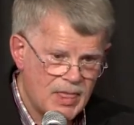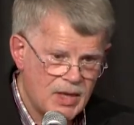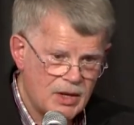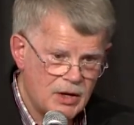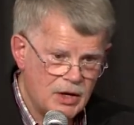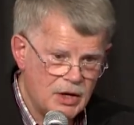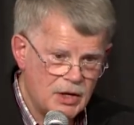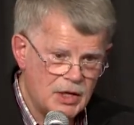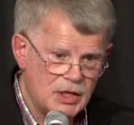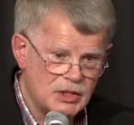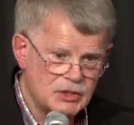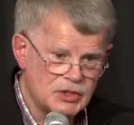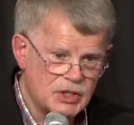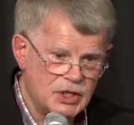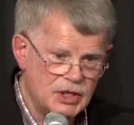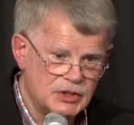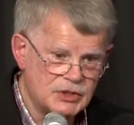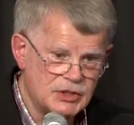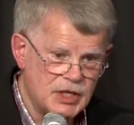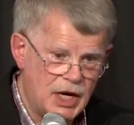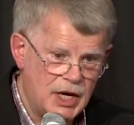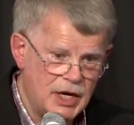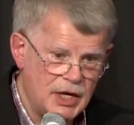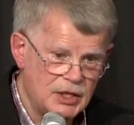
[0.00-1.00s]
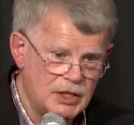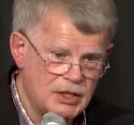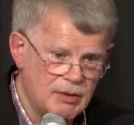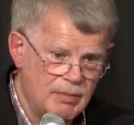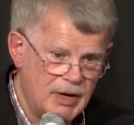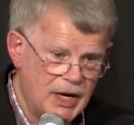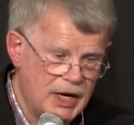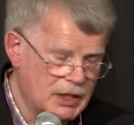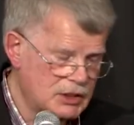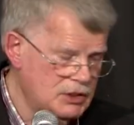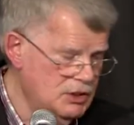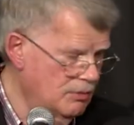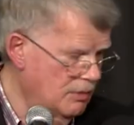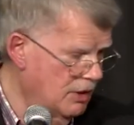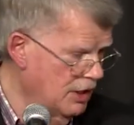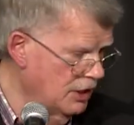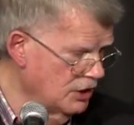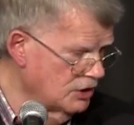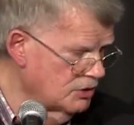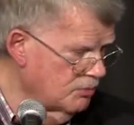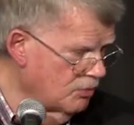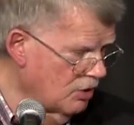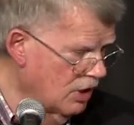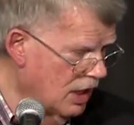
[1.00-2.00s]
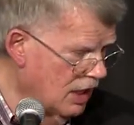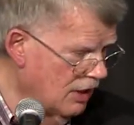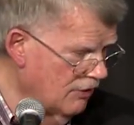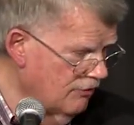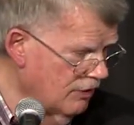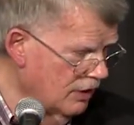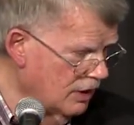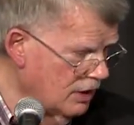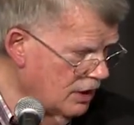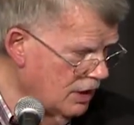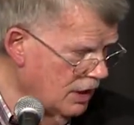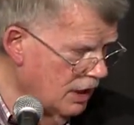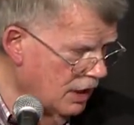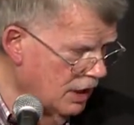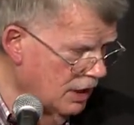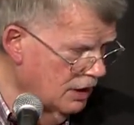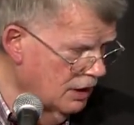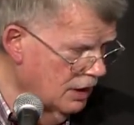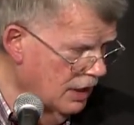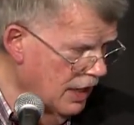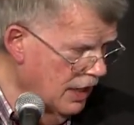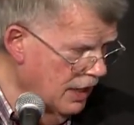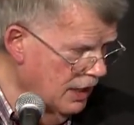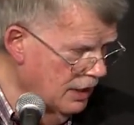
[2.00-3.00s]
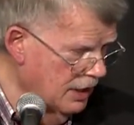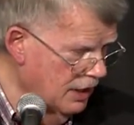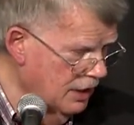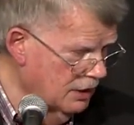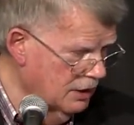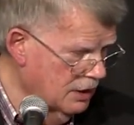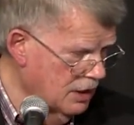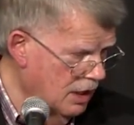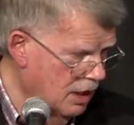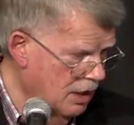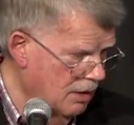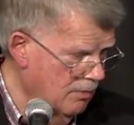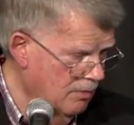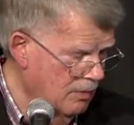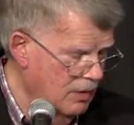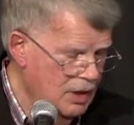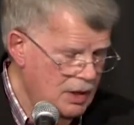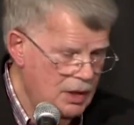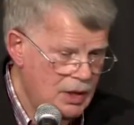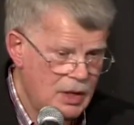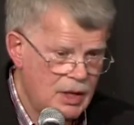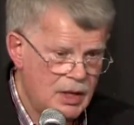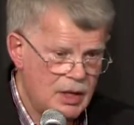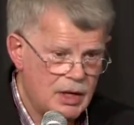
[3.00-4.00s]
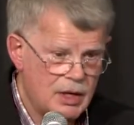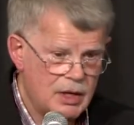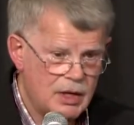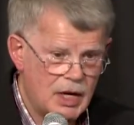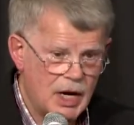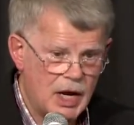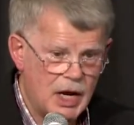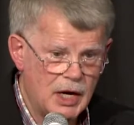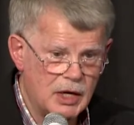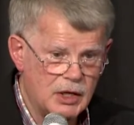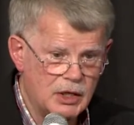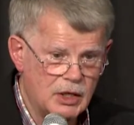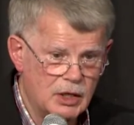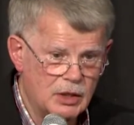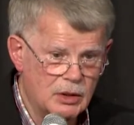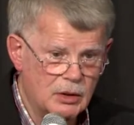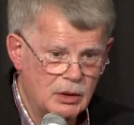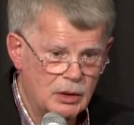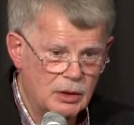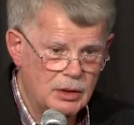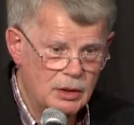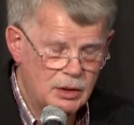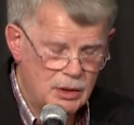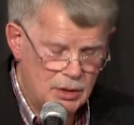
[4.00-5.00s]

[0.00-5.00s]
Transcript: It is designed to maximize profit, net income, not yield.